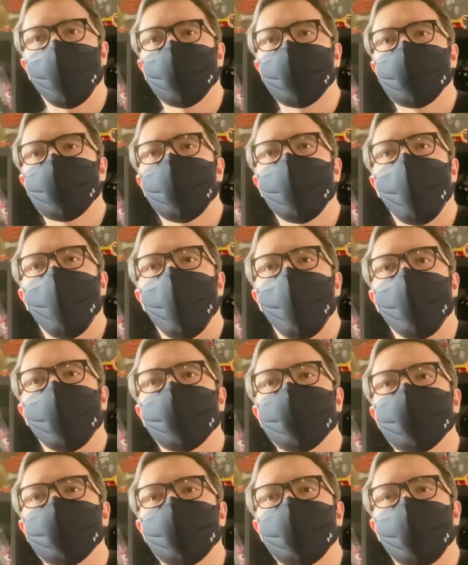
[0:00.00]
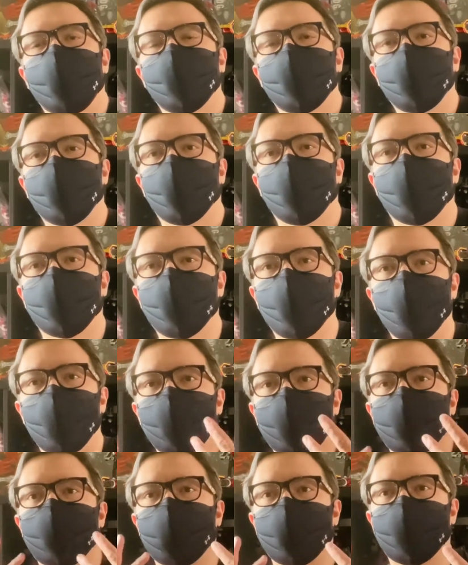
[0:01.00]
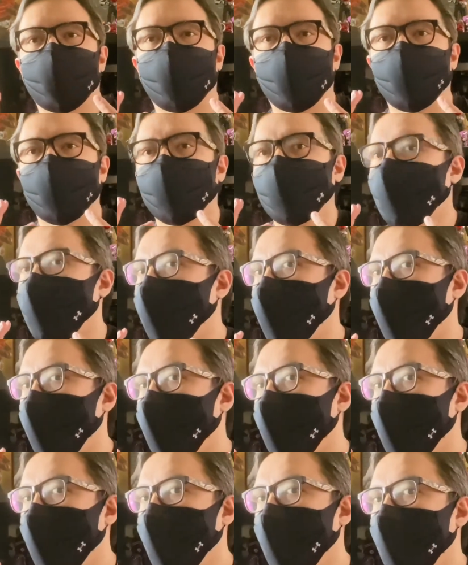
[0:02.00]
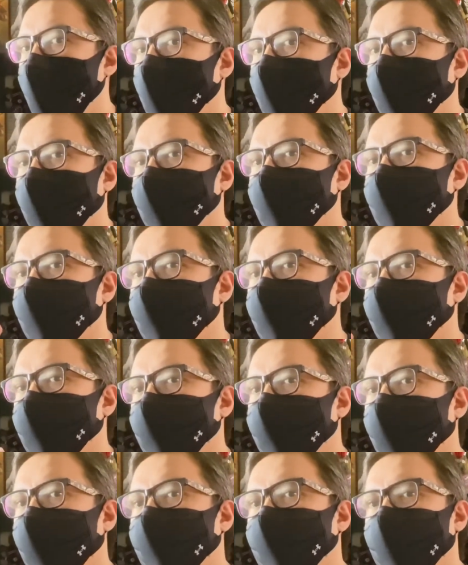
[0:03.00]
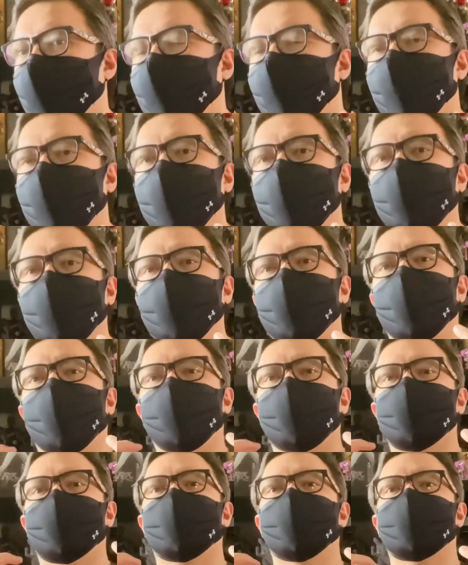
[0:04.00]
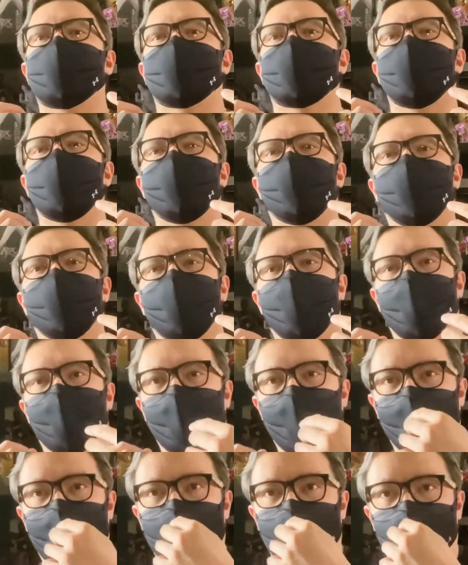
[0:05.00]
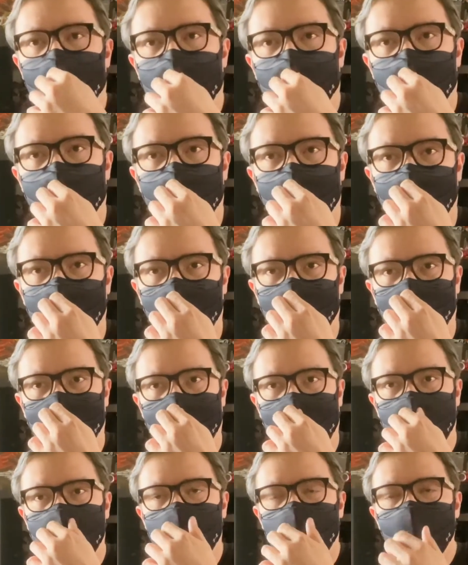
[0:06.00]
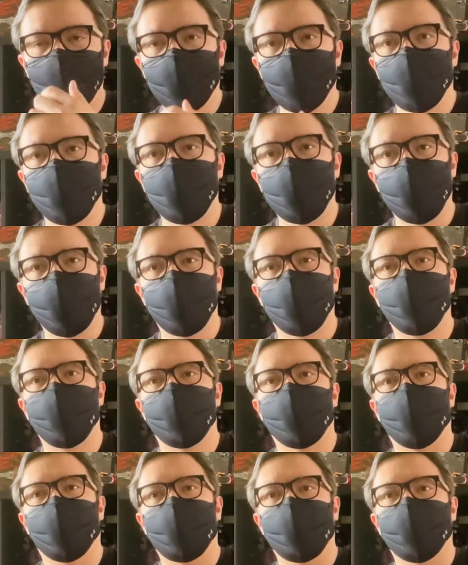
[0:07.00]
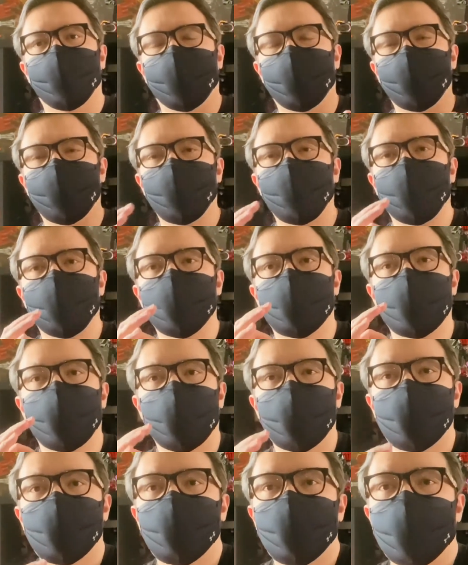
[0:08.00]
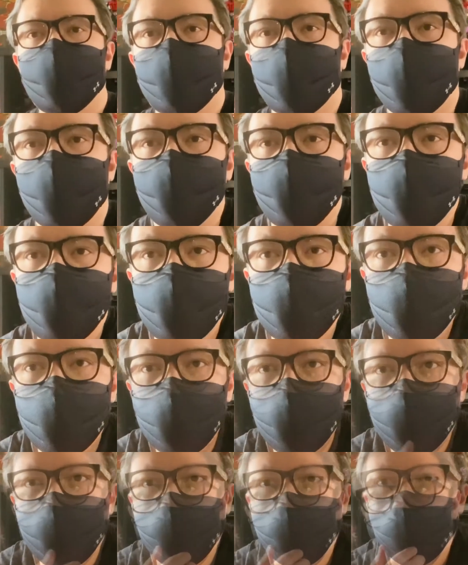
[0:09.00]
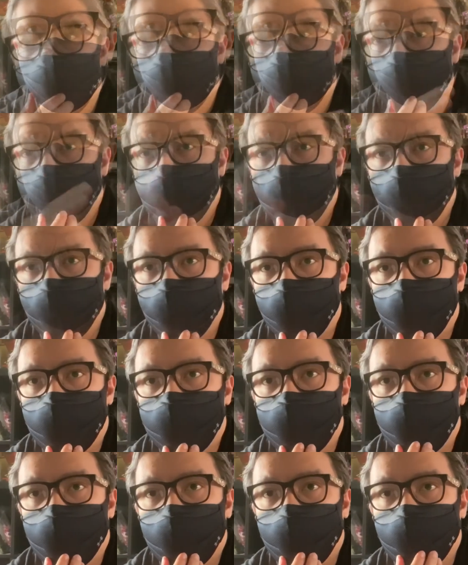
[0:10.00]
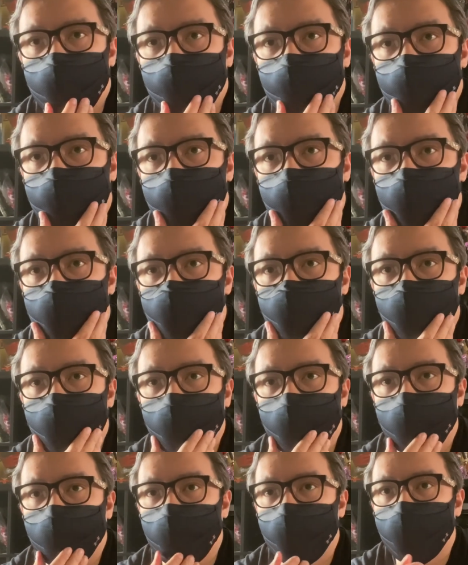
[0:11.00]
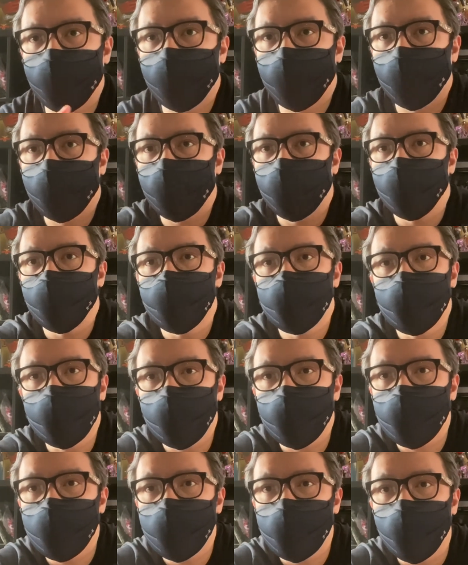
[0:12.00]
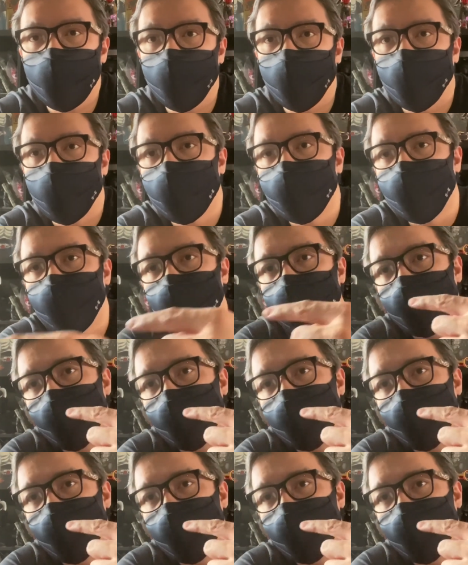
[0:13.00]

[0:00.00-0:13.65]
Yeah. Even though I'm opening my mouth, I don't have that feeling that it's going to slip. But I do believe that if I do intense workouts, like so if it's an intense workout, I think it will still slip off.